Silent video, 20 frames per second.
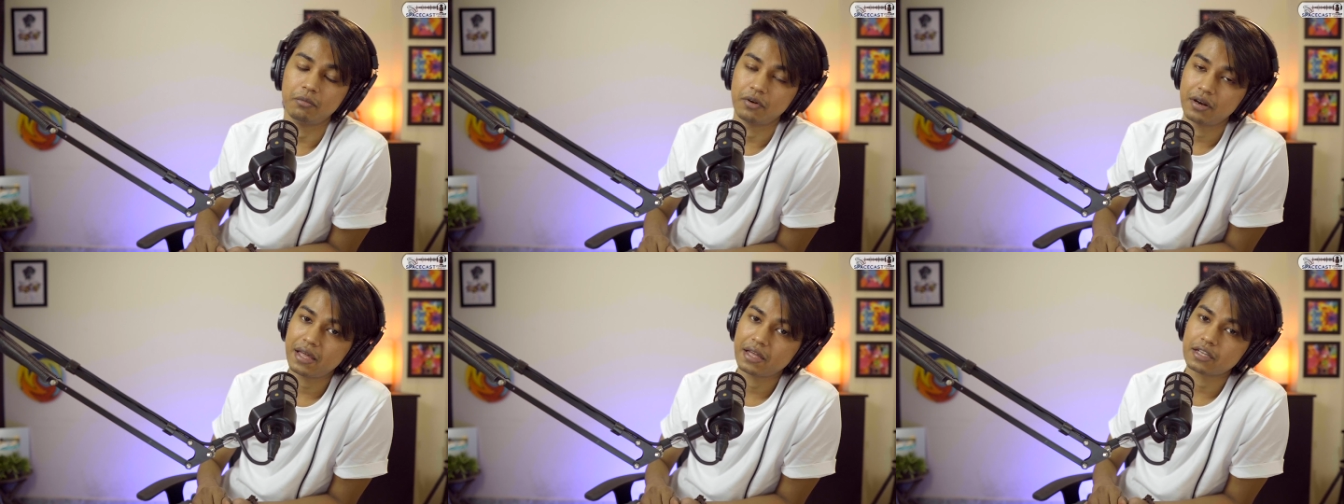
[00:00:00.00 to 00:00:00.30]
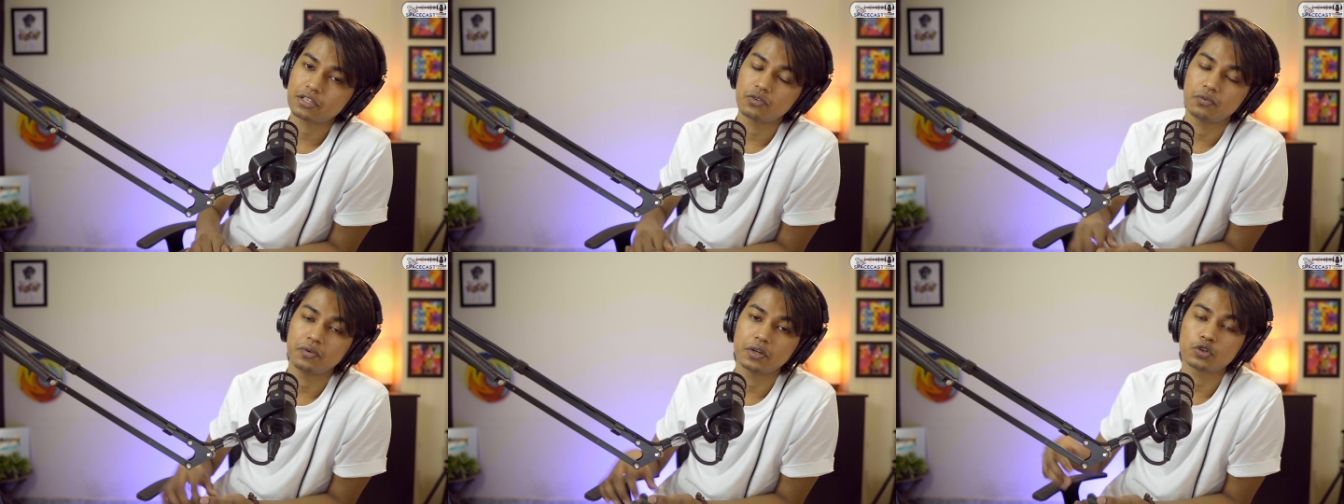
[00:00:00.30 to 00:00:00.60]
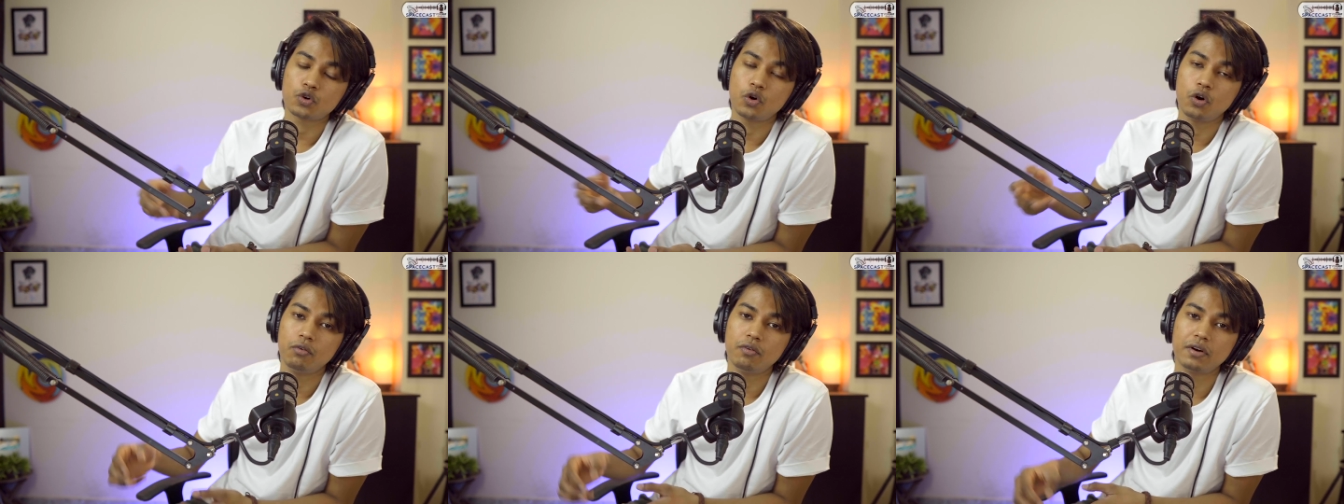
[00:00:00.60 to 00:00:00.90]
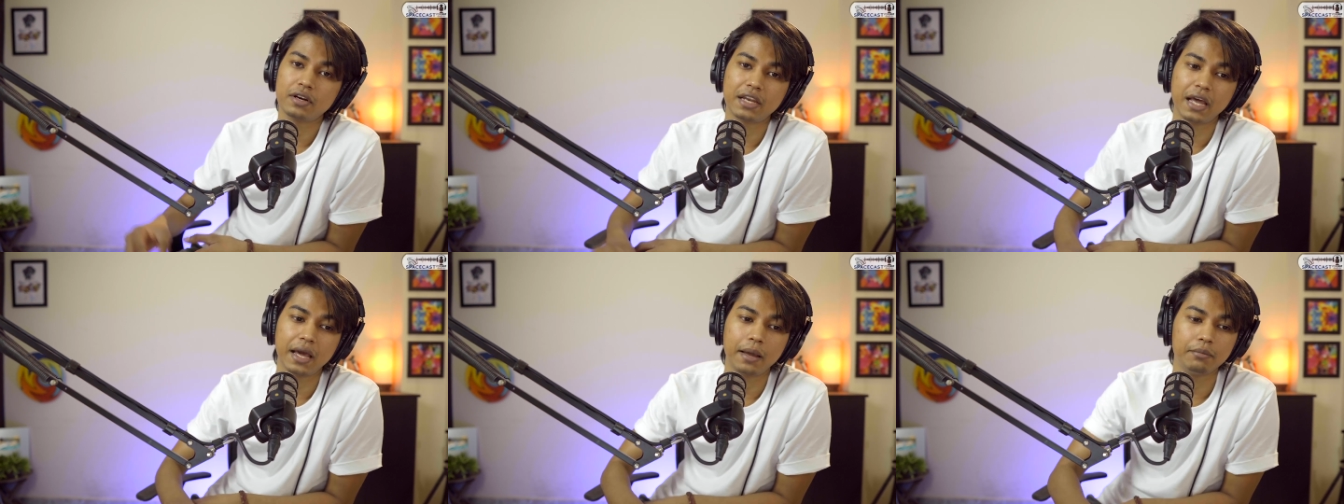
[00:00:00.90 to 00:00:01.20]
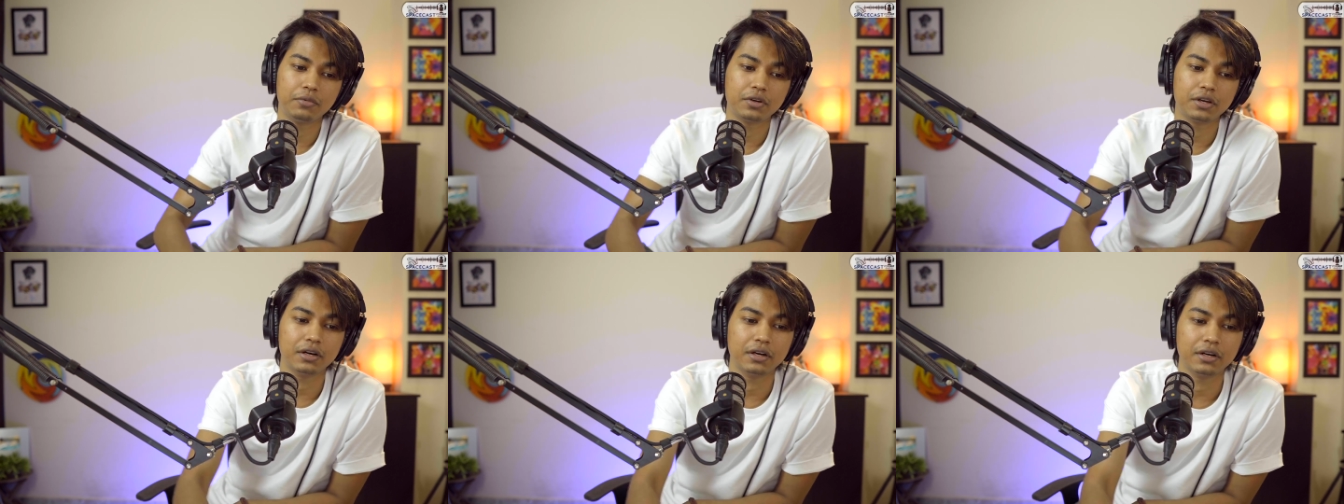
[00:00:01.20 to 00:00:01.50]
rings which over
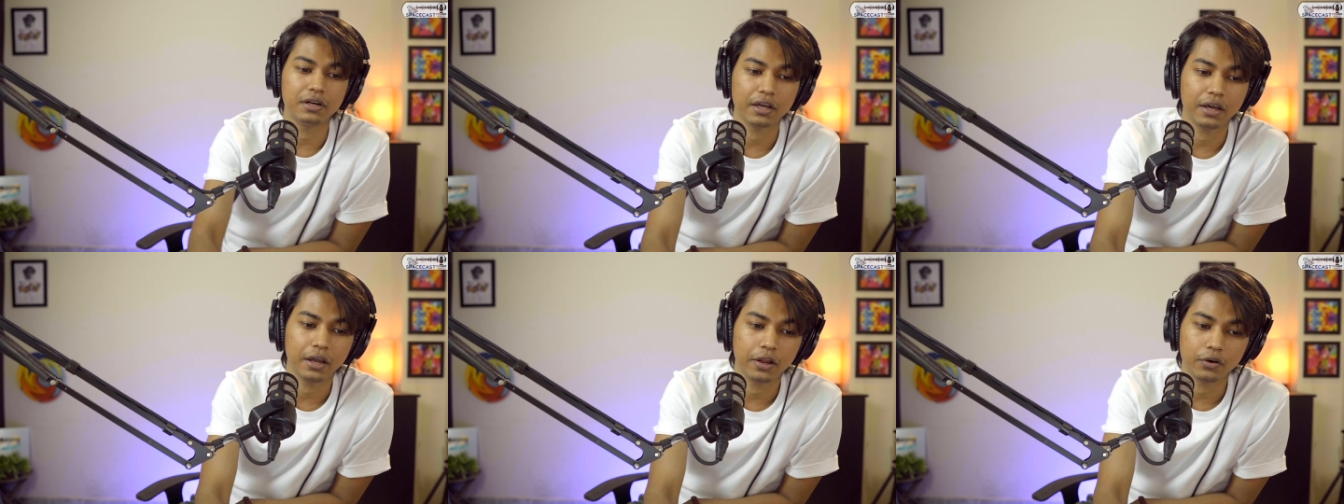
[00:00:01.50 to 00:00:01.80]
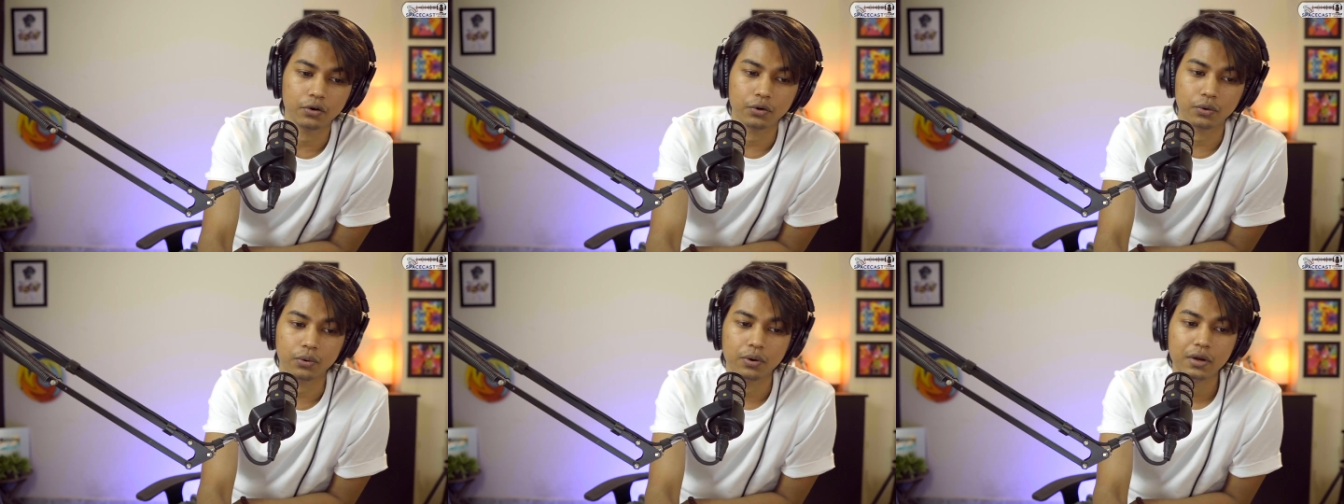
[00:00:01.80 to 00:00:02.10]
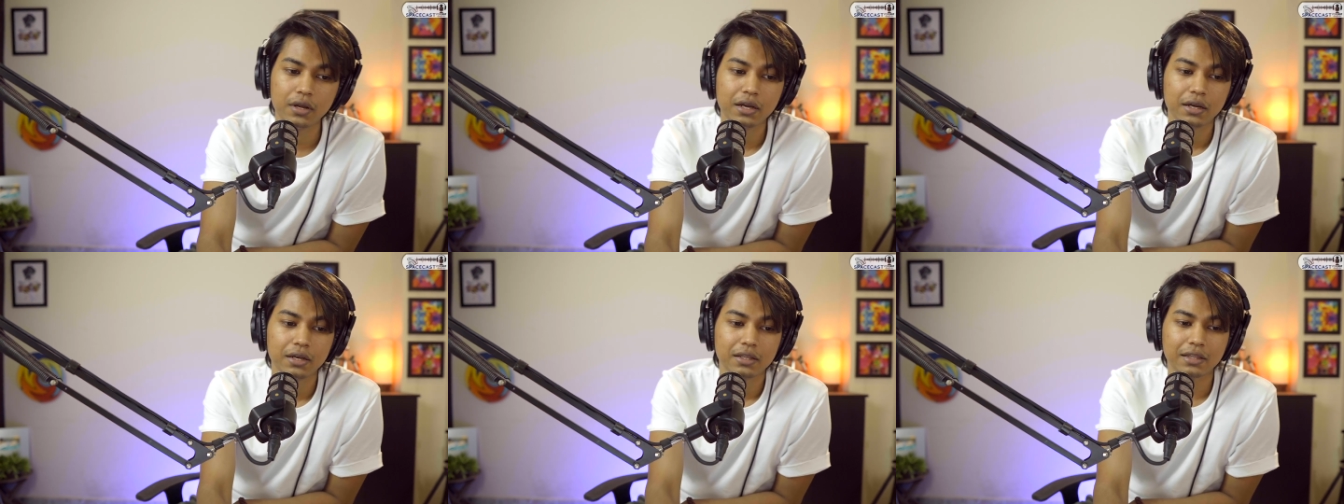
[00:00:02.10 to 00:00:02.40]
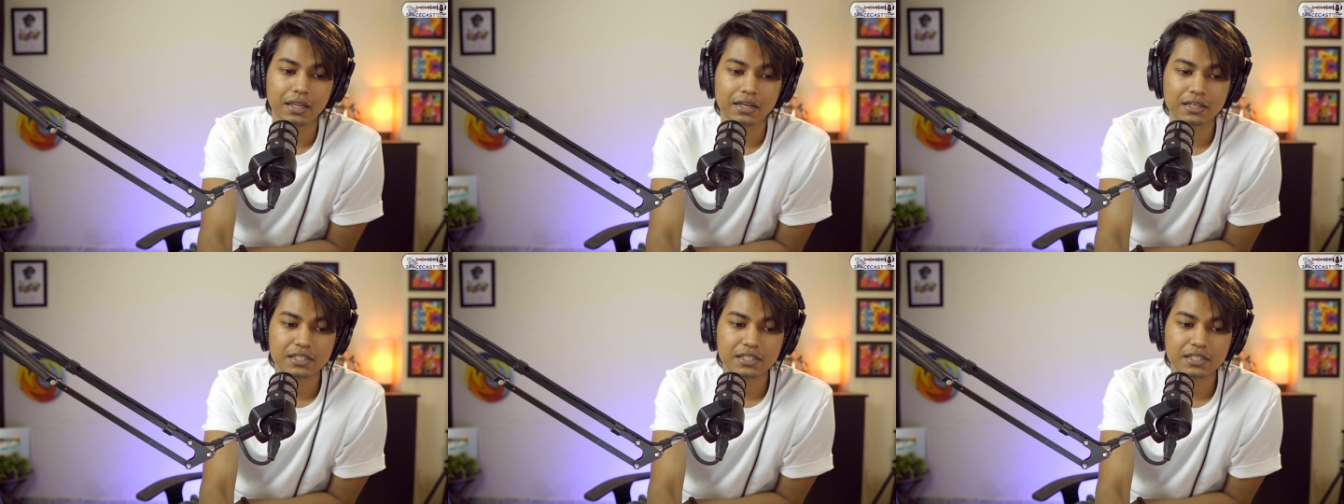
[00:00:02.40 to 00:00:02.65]
time turned into the